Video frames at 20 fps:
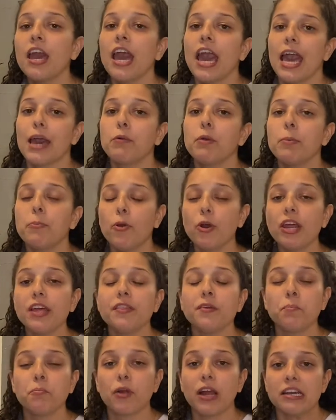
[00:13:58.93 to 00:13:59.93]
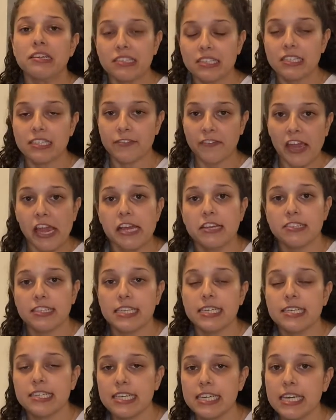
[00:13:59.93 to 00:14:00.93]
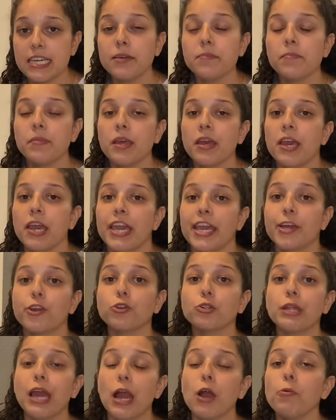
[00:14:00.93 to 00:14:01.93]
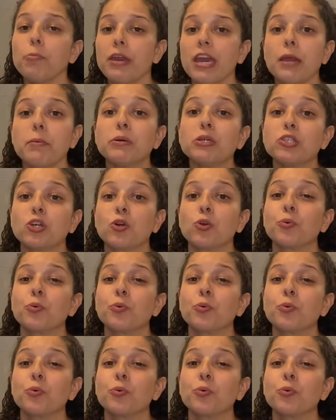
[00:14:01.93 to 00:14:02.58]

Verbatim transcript: and we put it in the presence of AZT, it'll now be able to